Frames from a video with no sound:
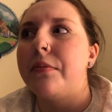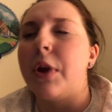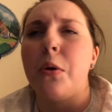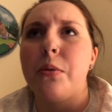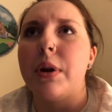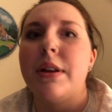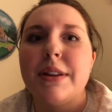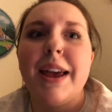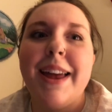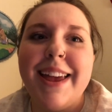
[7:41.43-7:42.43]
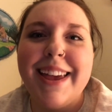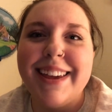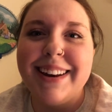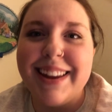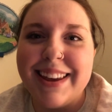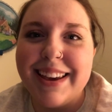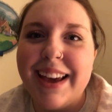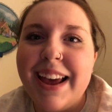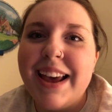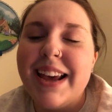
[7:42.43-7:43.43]
No, 3. And he
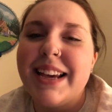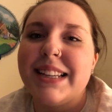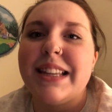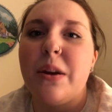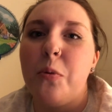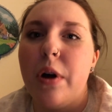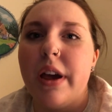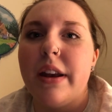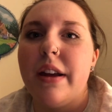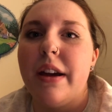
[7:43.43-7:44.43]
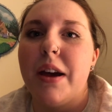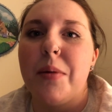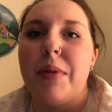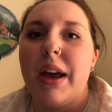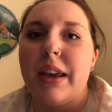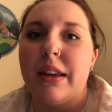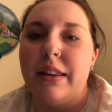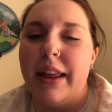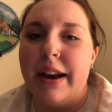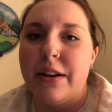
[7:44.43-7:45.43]
said 1, I
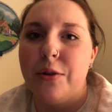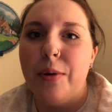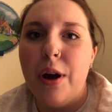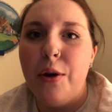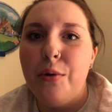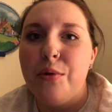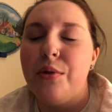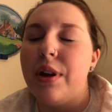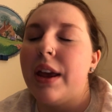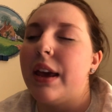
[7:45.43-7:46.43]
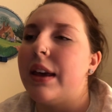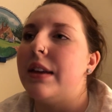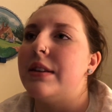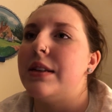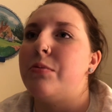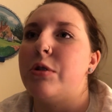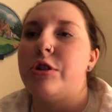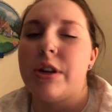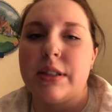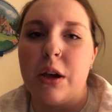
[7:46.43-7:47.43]
could let it grow and it would
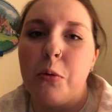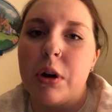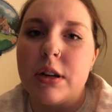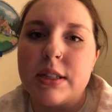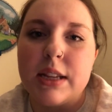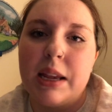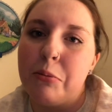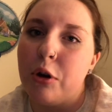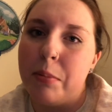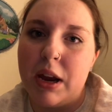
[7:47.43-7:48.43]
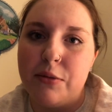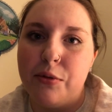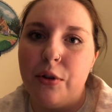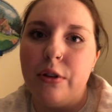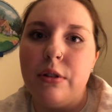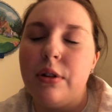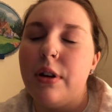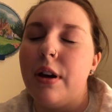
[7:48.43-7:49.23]
just get worse and more painful